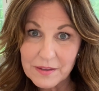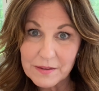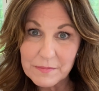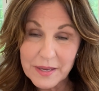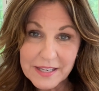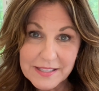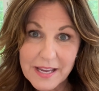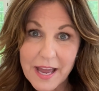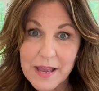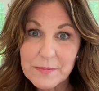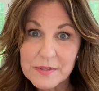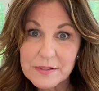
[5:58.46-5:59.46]
Many
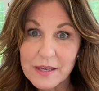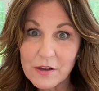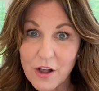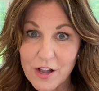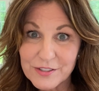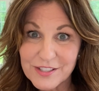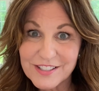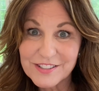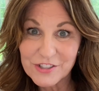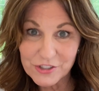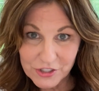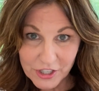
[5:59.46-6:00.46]
times he calls us
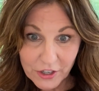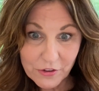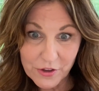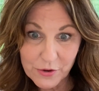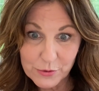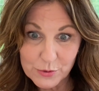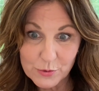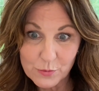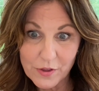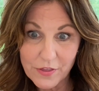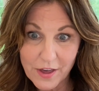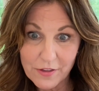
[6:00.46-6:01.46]
to share those
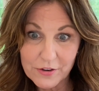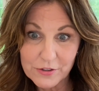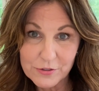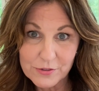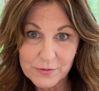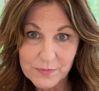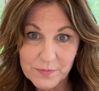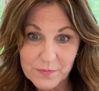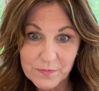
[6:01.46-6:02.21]
with others.